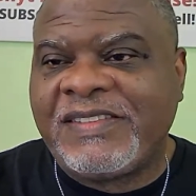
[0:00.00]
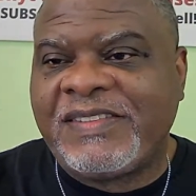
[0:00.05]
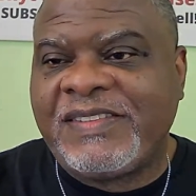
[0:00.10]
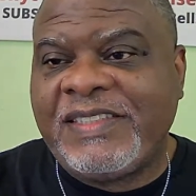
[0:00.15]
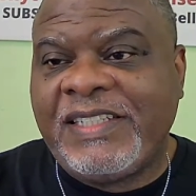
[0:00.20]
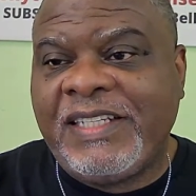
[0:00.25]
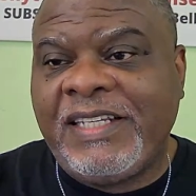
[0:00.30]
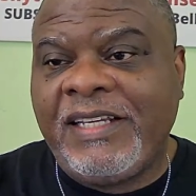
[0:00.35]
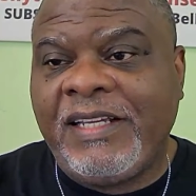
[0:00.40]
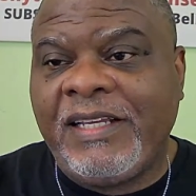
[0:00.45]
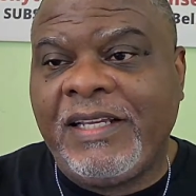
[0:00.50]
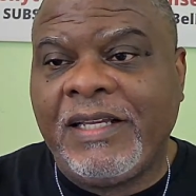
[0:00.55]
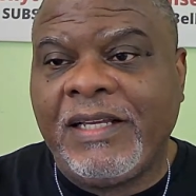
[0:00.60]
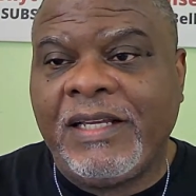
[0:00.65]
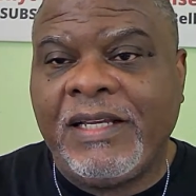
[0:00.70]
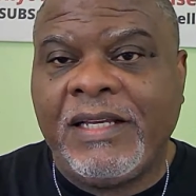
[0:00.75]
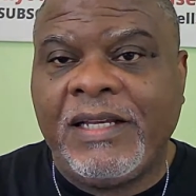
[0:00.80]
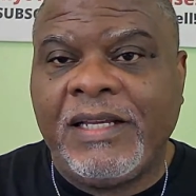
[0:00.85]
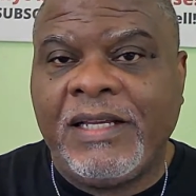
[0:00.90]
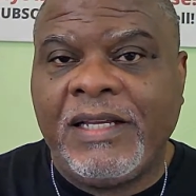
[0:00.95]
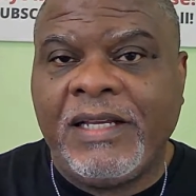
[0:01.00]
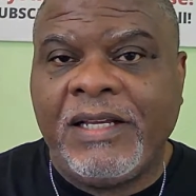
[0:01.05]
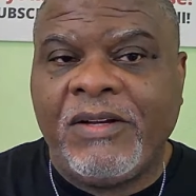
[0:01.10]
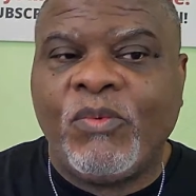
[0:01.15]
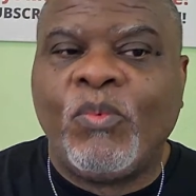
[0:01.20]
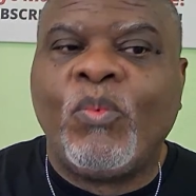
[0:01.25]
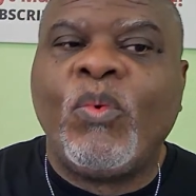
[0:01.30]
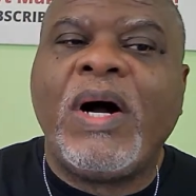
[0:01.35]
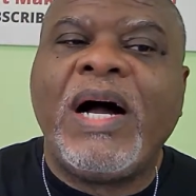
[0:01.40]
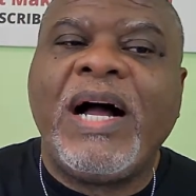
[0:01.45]
see
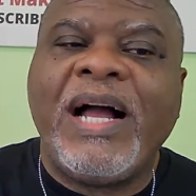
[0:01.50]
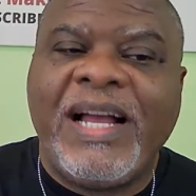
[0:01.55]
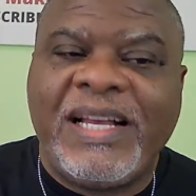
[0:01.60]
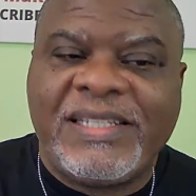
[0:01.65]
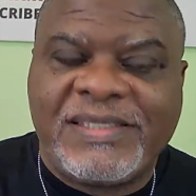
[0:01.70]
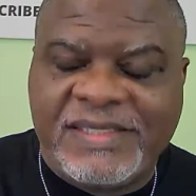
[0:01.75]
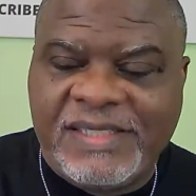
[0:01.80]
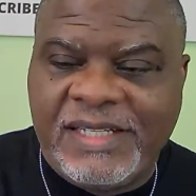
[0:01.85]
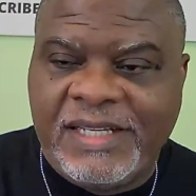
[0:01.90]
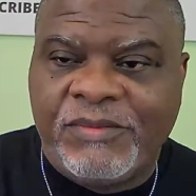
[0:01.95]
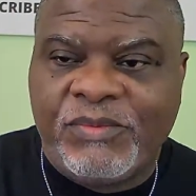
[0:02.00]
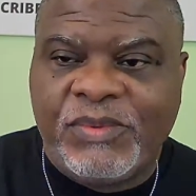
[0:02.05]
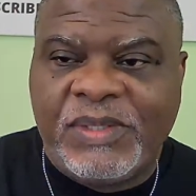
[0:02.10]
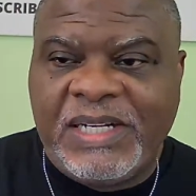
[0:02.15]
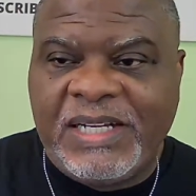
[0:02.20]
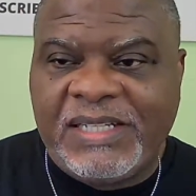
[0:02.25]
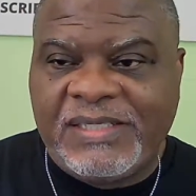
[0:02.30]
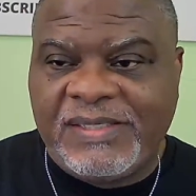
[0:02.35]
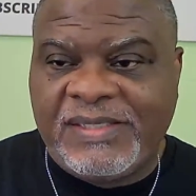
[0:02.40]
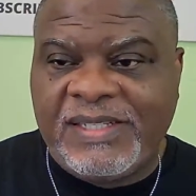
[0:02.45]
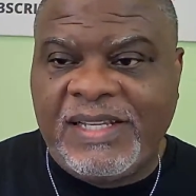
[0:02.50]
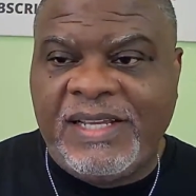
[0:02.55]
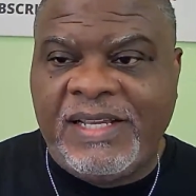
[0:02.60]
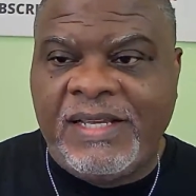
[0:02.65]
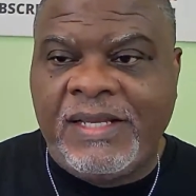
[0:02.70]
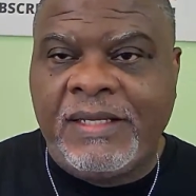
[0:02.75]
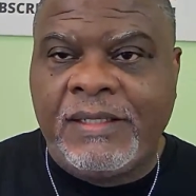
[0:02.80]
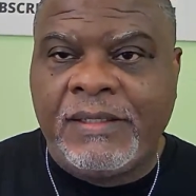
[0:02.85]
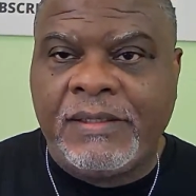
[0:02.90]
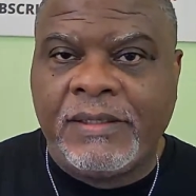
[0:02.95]
why I said what I said,